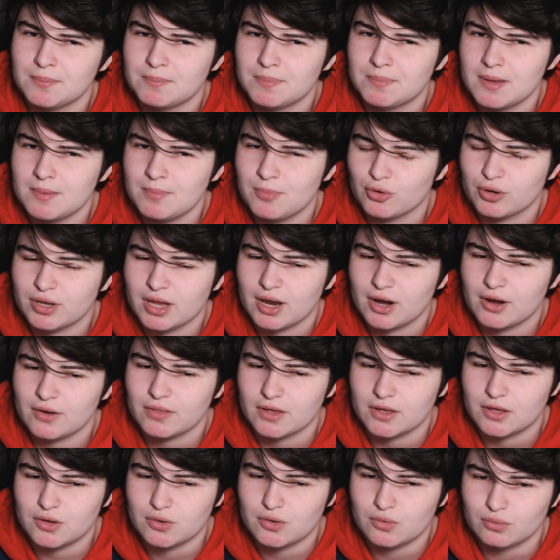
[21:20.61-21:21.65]
People care
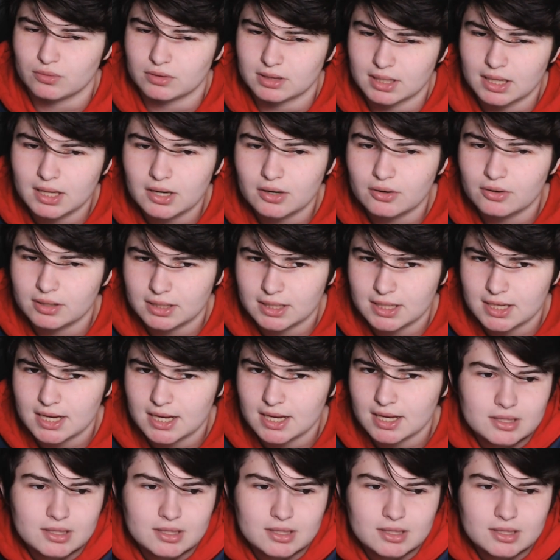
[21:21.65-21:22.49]
that you literally